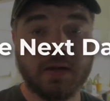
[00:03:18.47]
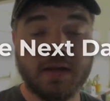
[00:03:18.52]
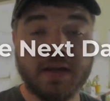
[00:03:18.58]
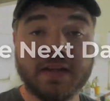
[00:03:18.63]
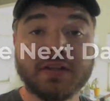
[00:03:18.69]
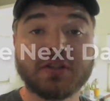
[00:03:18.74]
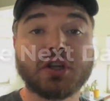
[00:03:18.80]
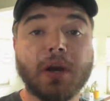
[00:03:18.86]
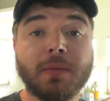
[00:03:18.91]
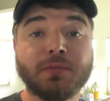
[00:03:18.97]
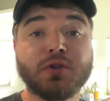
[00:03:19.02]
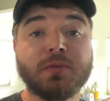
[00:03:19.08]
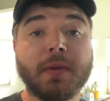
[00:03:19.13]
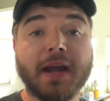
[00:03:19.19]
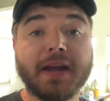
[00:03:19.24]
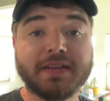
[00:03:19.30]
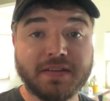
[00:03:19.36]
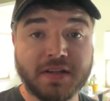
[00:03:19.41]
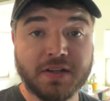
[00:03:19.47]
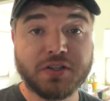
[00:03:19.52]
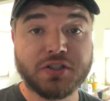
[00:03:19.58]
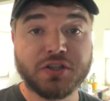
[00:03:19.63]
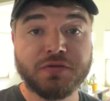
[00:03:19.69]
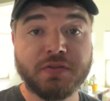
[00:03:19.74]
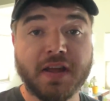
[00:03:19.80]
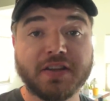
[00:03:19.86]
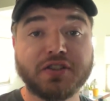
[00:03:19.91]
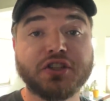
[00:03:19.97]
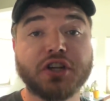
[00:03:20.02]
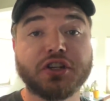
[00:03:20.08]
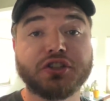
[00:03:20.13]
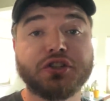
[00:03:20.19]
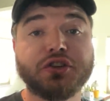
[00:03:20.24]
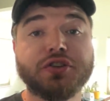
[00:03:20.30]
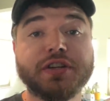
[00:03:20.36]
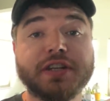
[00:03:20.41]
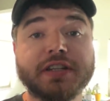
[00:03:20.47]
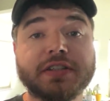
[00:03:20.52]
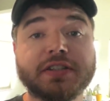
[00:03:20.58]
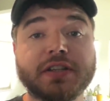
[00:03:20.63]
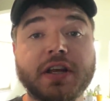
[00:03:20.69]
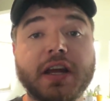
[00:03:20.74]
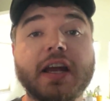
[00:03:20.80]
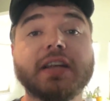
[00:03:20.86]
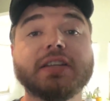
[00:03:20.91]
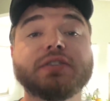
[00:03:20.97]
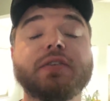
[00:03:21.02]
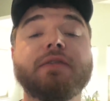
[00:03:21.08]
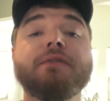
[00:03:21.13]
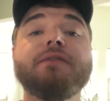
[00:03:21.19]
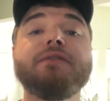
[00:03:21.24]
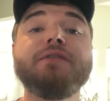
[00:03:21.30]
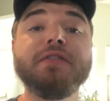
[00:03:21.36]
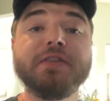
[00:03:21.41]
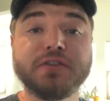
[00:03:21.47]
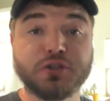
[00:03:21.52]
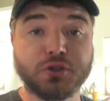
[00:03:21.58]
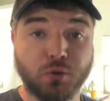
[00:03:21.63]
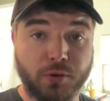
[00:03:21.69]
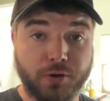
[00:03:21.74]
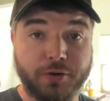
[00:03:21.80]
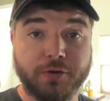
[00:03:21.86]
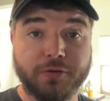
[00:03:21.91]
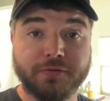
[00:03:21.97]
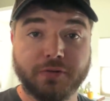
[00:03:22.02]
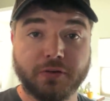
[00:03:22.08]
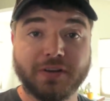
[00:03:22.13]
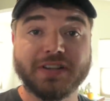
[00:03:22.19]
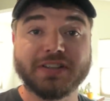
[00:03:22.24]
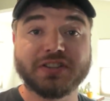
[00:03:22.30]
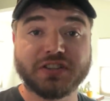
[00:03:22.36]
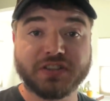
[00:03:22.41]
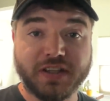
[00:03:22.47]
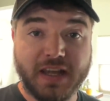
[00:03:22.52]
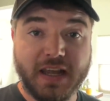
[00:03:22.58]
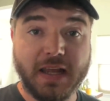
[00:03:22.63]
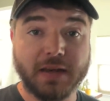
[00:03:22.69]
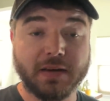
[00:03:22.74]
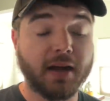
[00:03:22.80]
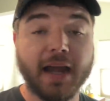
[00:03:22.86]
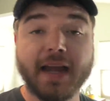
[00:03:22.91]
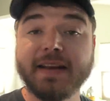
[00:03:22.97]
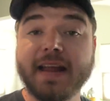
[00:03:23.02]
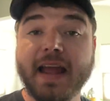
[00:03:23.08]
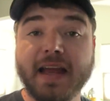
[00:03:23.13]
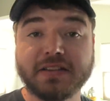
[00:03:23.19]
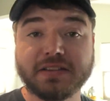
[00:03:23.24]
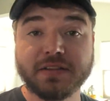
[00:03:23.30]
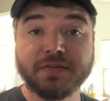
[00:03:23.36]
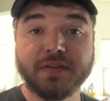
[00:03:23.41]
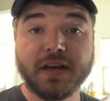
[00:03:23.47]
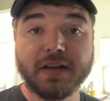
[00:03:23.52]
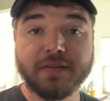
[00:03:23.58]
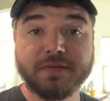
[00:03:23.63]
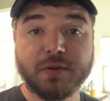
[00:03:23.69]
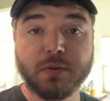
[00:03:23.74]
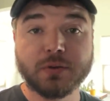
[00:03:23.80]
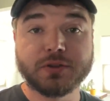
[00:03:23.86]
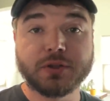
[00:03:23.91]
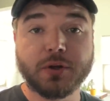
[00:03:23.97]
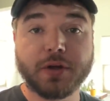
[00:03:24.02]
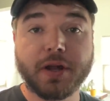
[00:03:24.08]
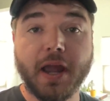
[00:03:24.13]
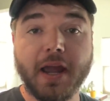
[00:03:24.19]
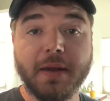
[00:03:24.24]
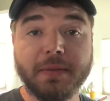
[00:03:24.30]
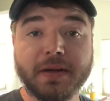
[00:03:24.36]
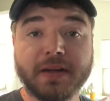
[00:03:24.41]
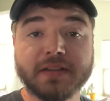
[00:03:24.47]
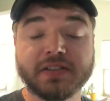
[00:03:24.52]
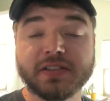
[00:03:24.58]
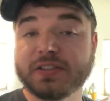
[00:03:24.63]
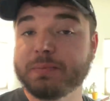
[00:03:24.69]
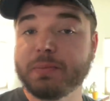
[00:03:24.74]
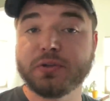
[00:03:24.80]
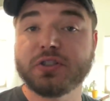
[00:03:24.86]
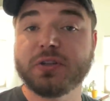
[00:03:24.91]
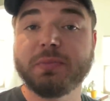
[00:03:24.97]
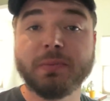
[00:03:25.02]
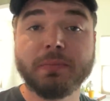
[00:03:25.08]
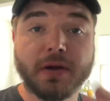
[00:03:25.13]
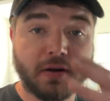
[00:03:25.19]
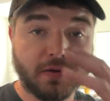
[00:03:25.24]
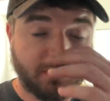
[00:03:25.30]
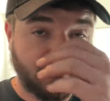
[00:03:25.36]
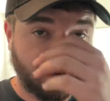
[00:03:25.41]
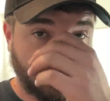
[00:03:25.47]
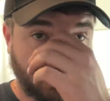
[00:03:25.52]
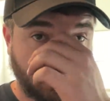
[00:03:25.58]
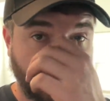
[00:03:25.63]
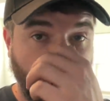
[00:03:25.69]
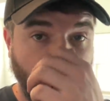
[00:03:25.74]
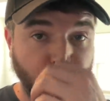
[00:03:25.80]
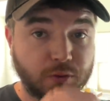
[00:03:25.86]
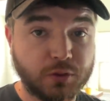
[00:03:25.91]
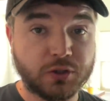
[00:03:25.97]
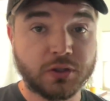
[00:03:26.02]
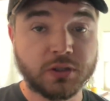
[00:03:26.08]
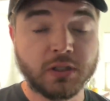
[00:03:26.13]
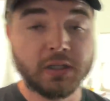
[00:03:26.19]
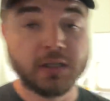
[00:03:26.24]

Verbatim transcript: it has come to my attention that Chester needs some fish oil for his skin. I had to ask the vet if it was okay because it's supposed to be better for their coats.